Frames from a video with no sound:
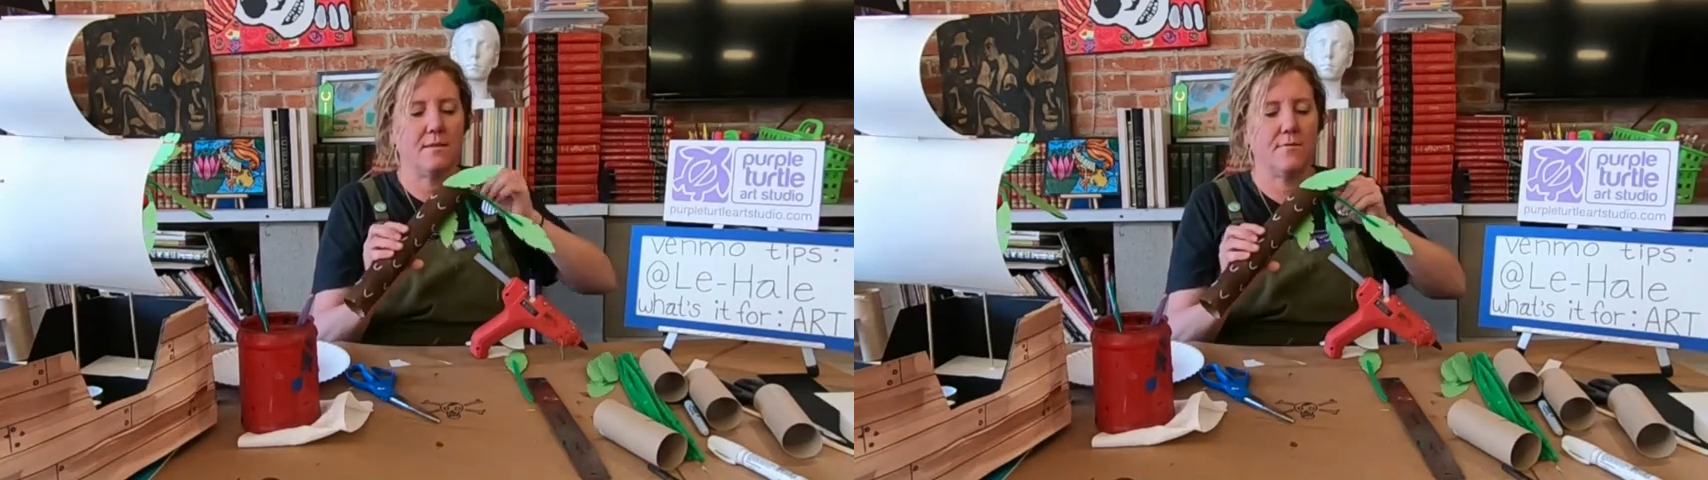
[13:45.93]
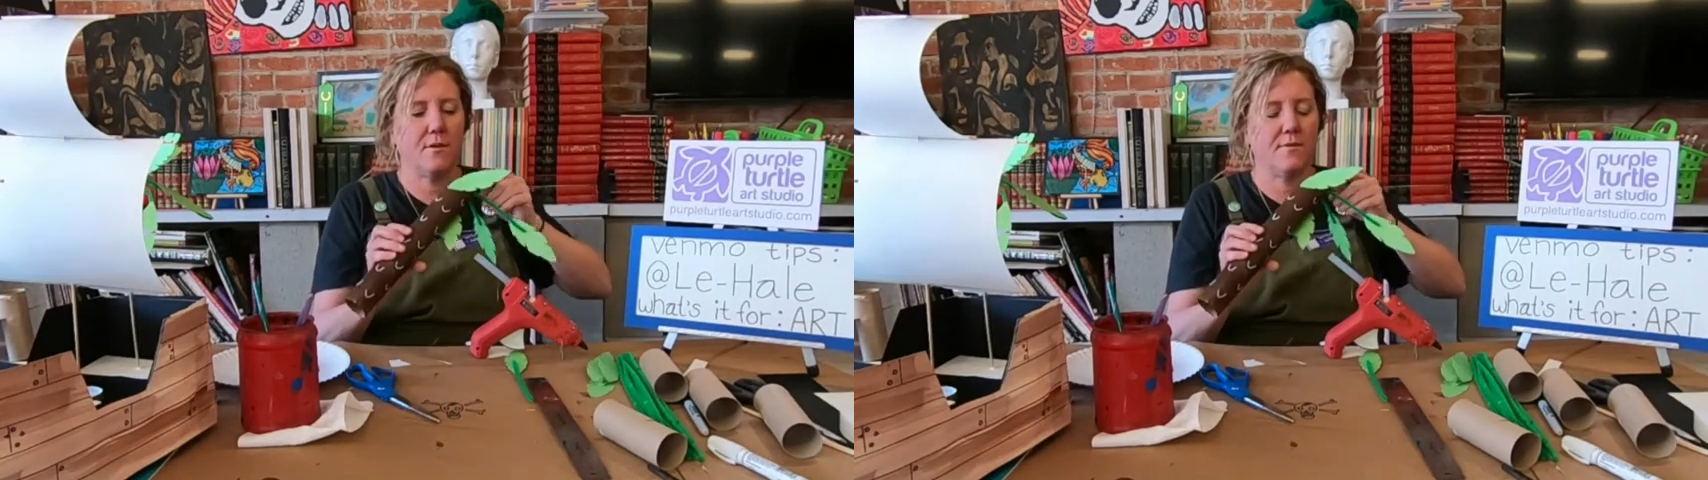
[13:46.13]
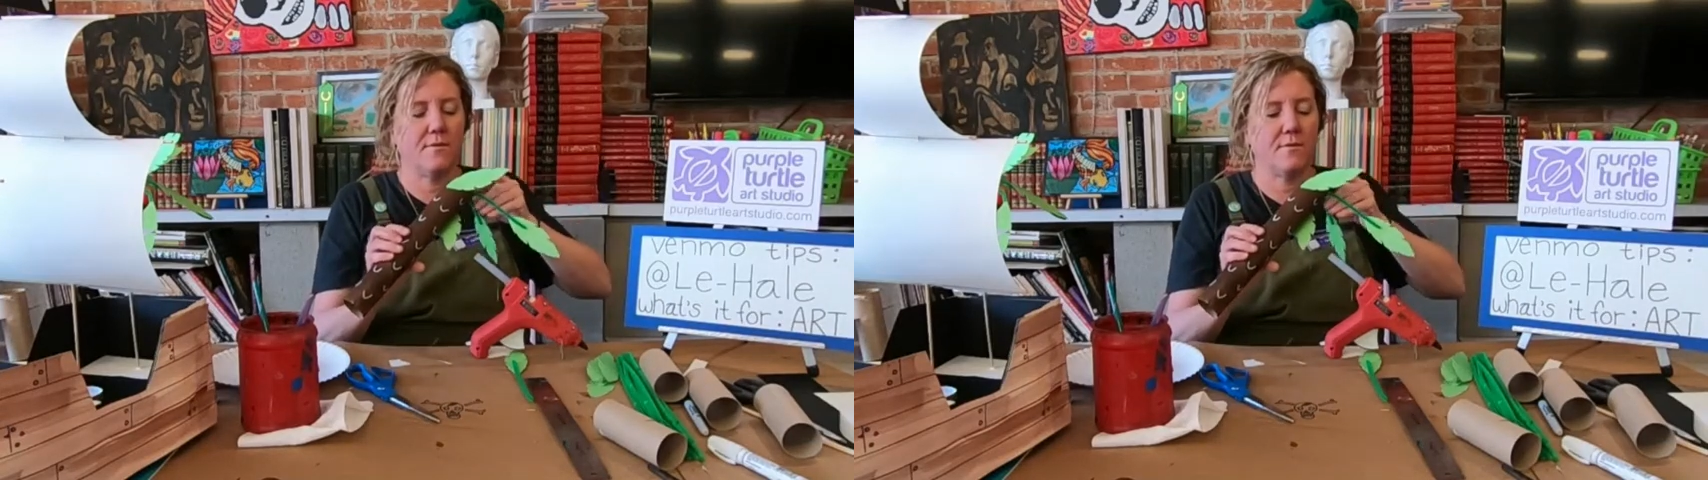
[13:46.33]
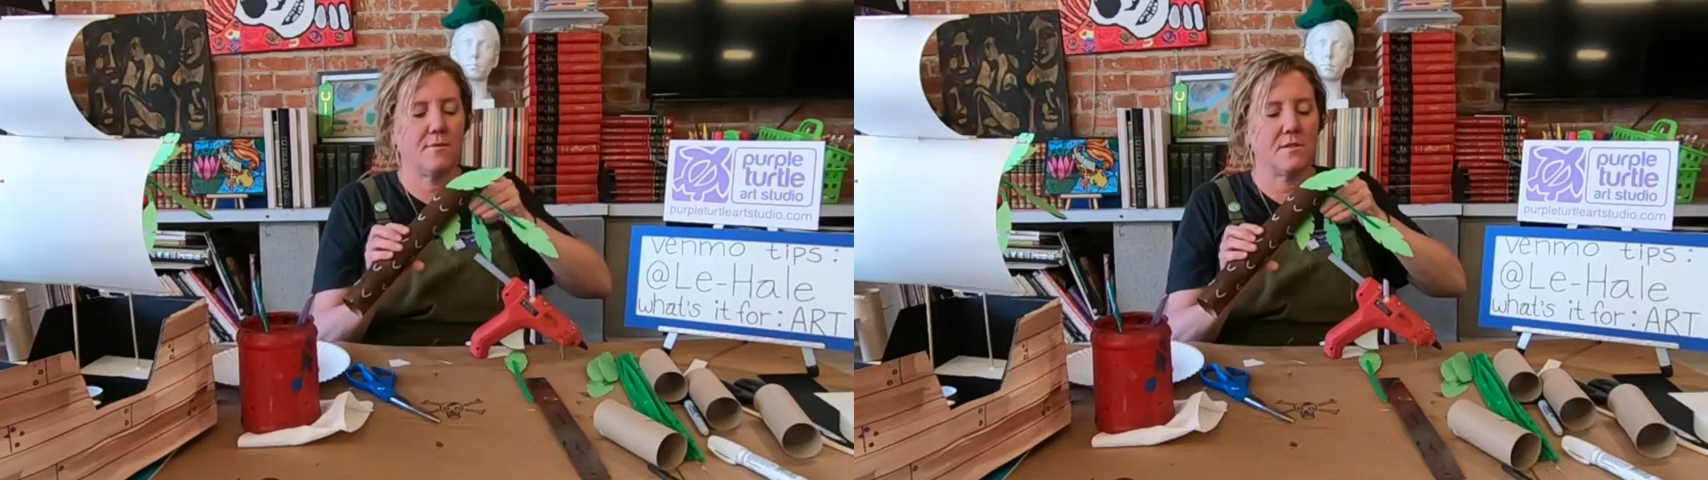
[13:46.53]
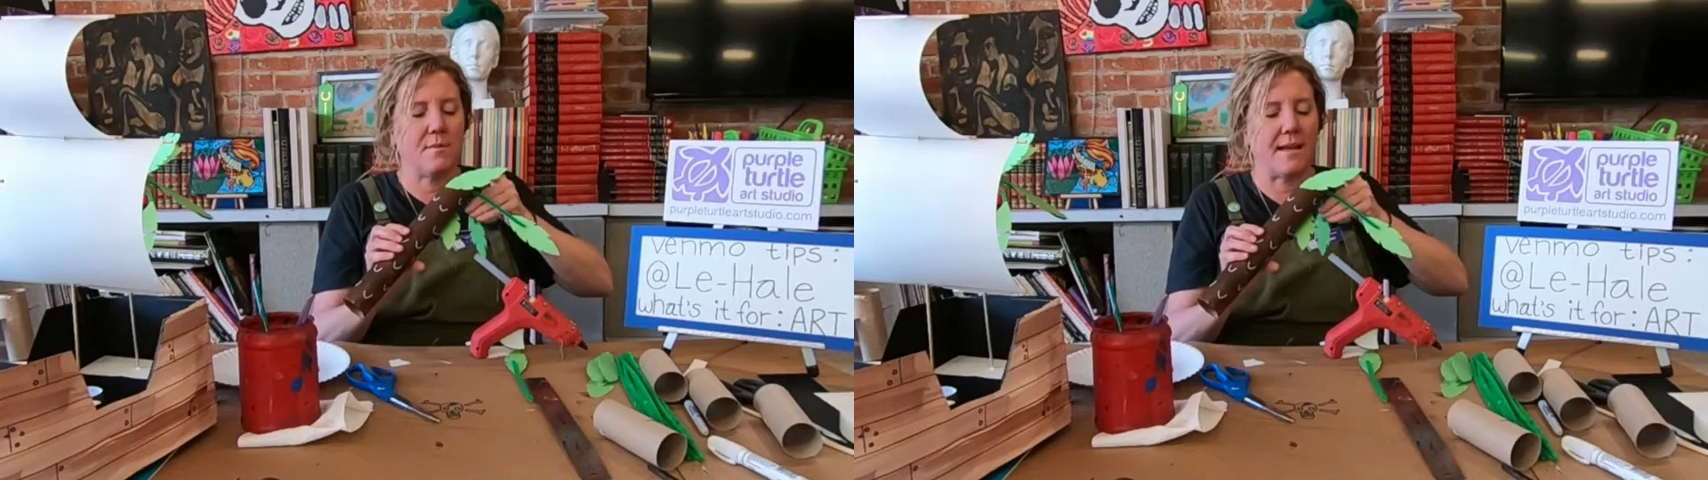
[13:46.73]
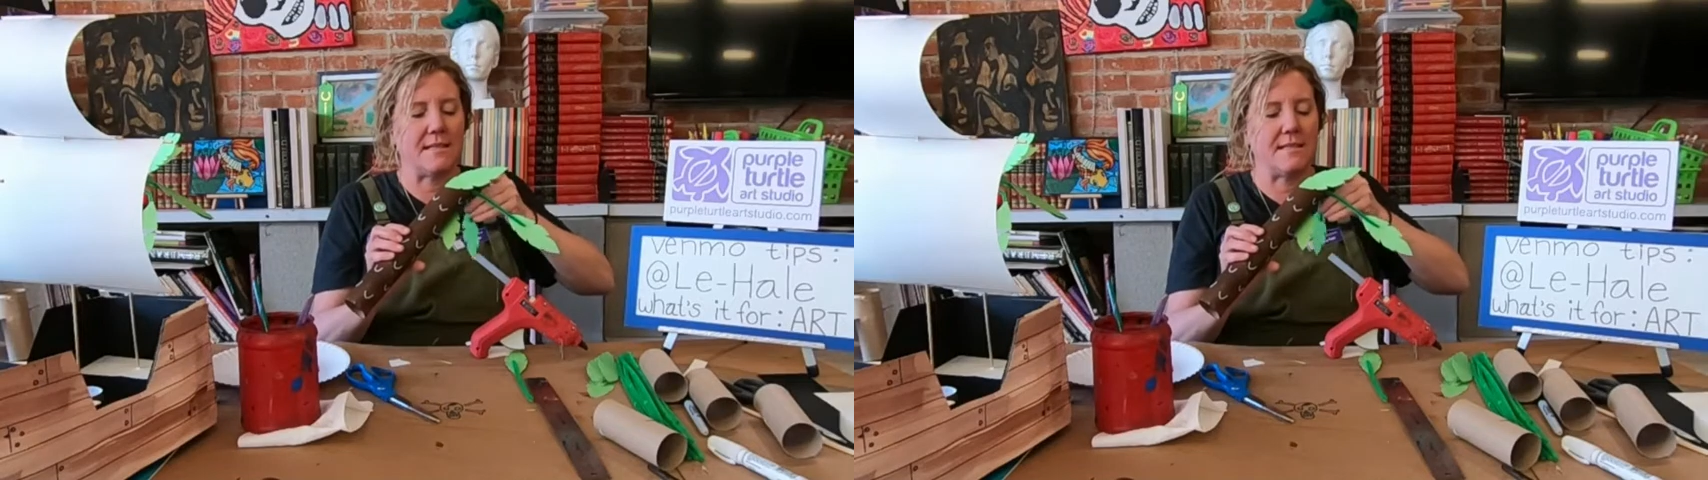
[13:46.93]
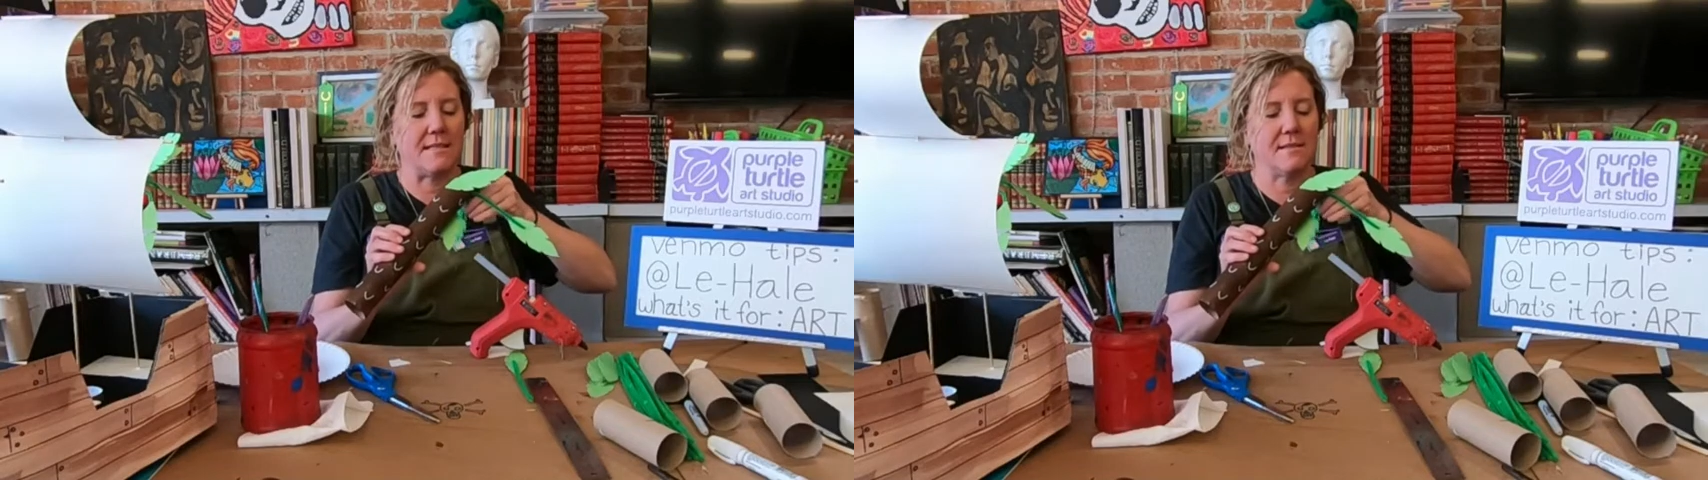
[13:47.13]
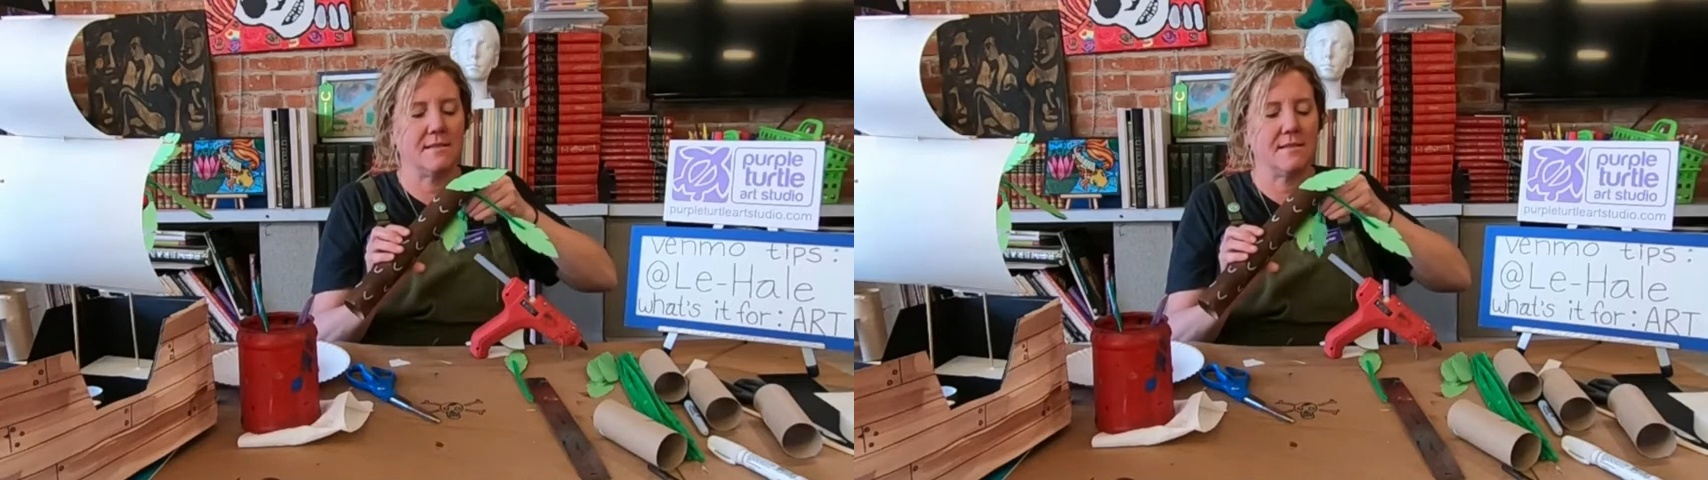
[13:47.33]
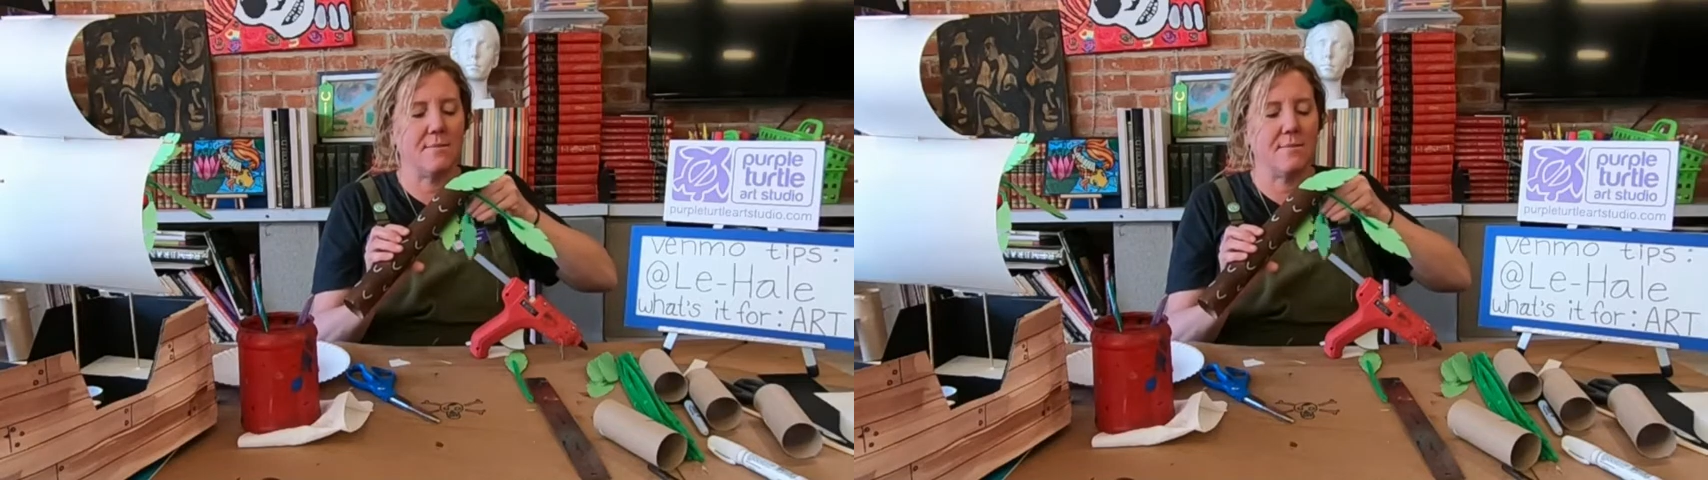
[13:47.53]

If you have some ideas,